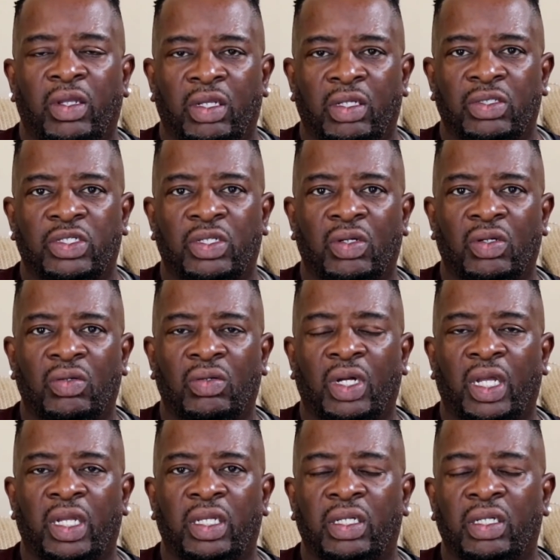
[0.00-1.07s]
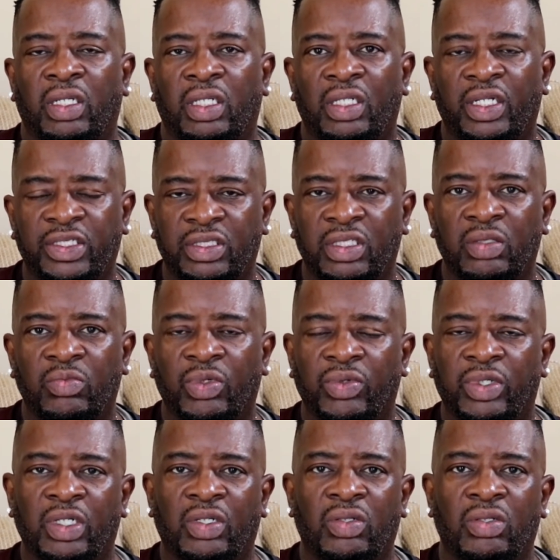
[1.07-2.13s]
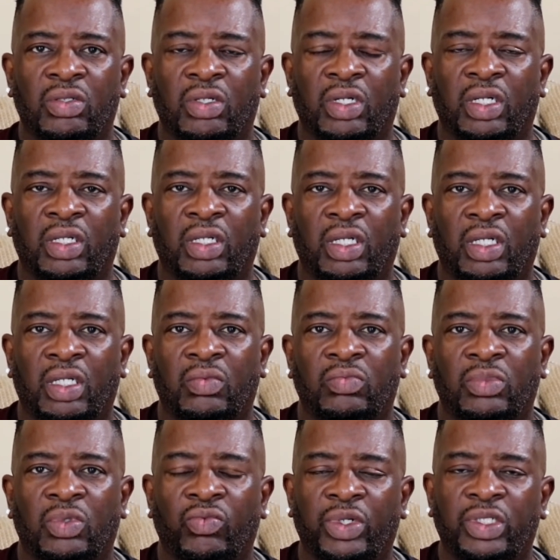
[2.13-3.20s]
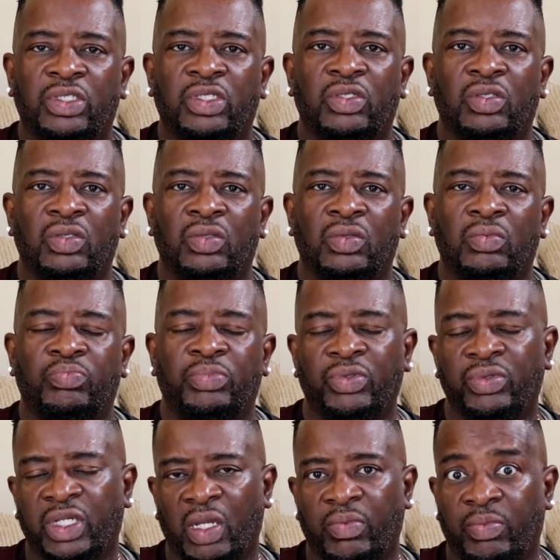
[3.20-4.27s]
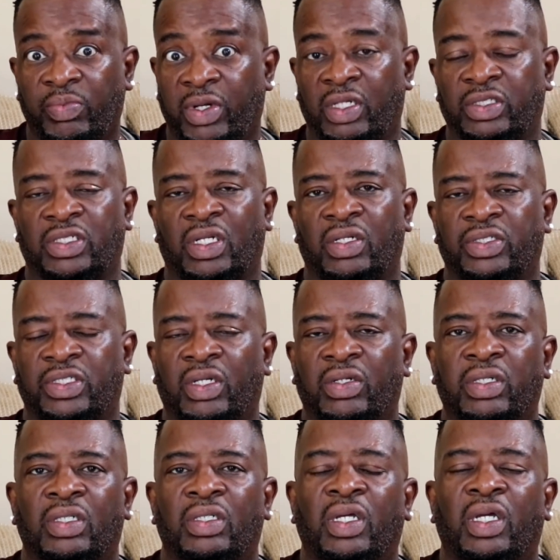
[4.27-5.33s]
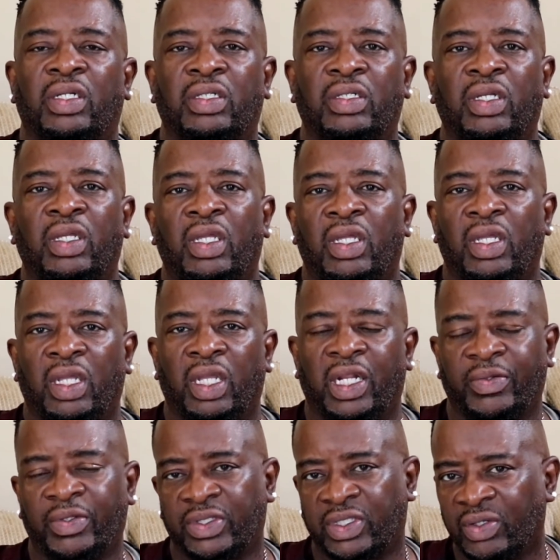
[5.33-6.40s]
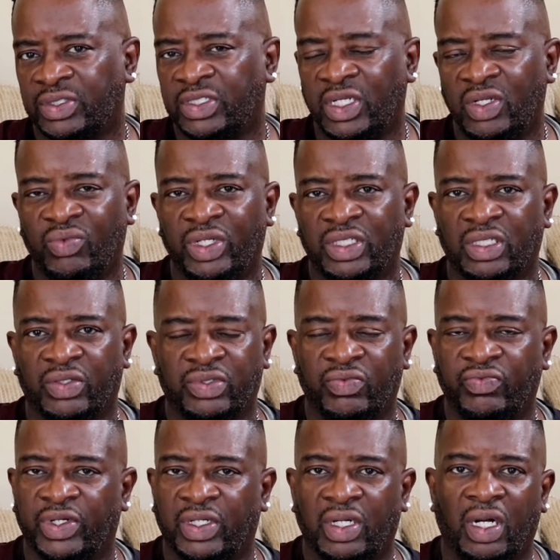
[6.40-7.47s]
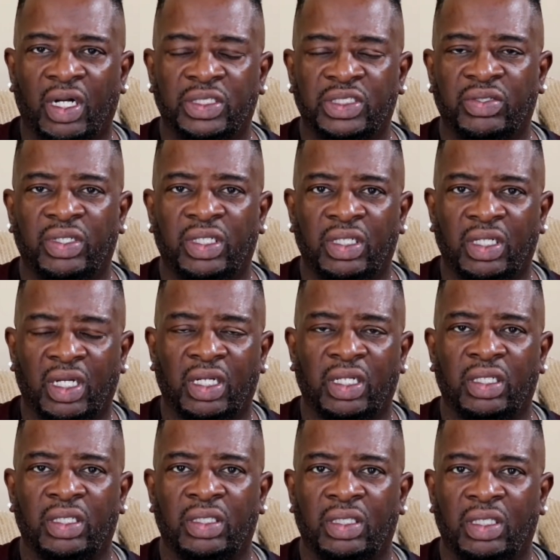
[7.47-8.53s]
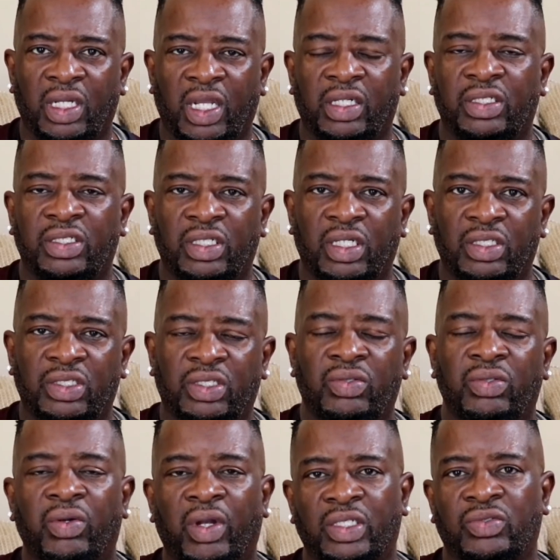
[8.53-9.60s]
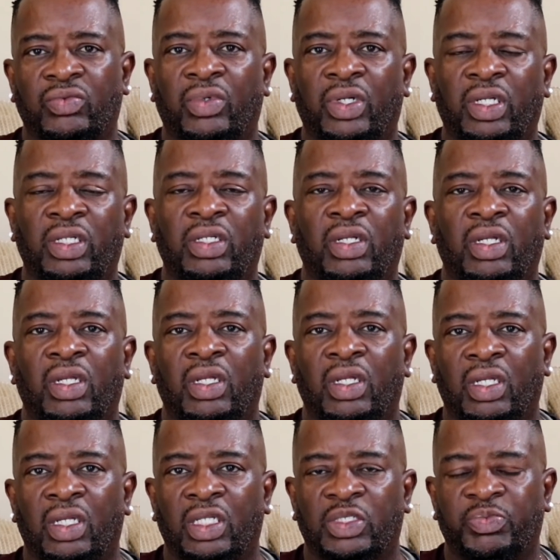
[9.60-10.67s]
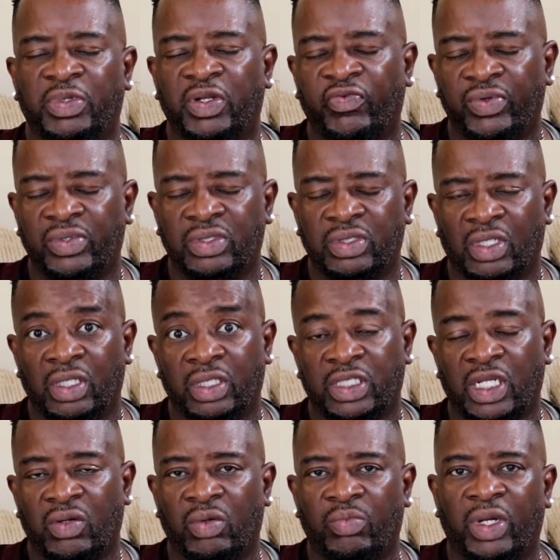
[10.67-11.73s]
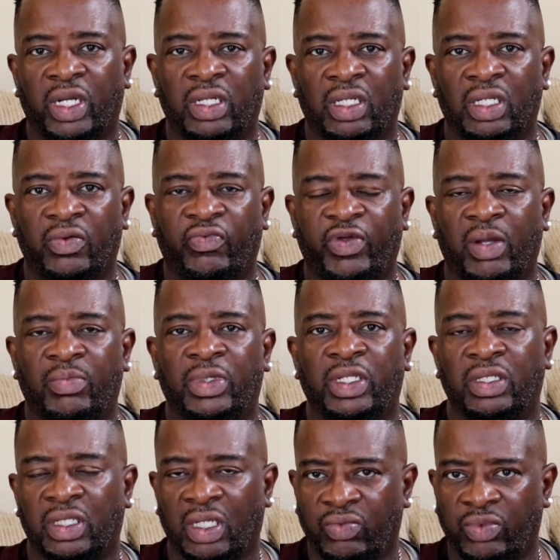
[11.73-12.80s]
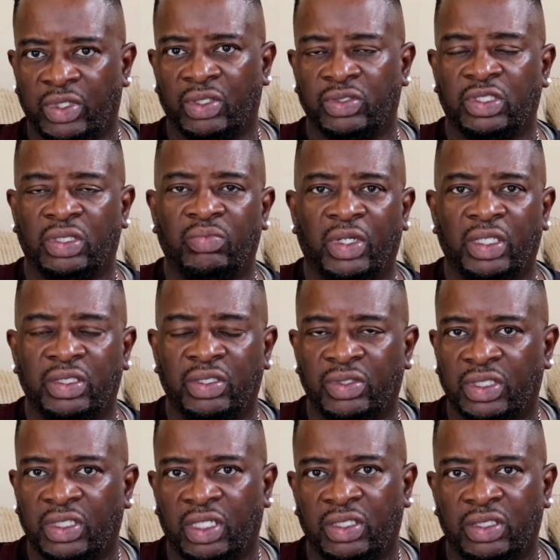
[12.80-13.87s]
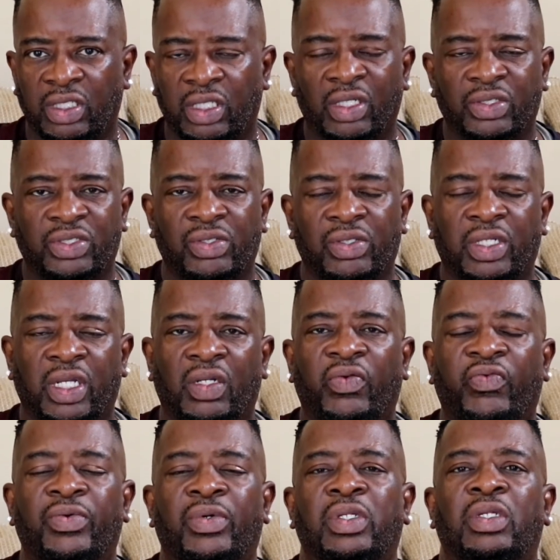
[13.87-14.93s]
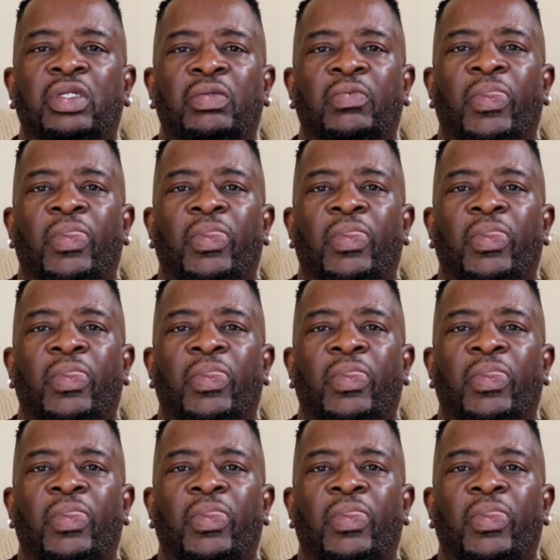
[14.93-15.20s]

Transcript: So I enlisted in the Marine Corps, went to boot camp in Paris Island, South Carolina. After 13 weeks of some very hard training, I had a chance to graduate, spend a little time with my family, and then I went on to my duty station in El Toro, California.